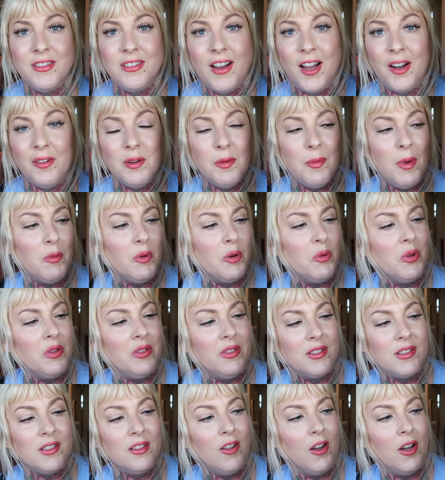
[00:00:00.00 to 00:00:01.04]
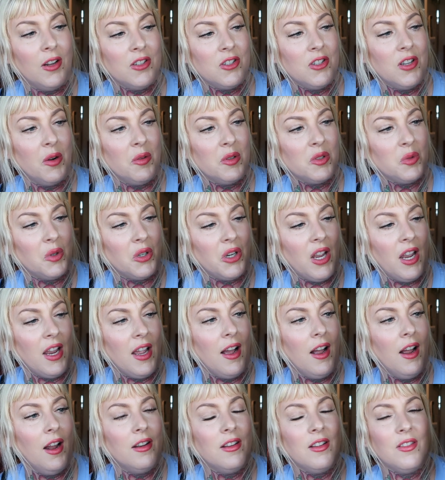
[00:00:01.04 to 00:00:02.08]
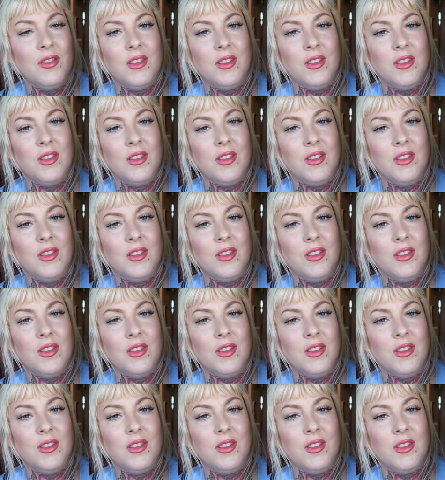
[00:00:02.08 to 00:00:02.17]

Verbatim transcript: I remember when this launched I was working at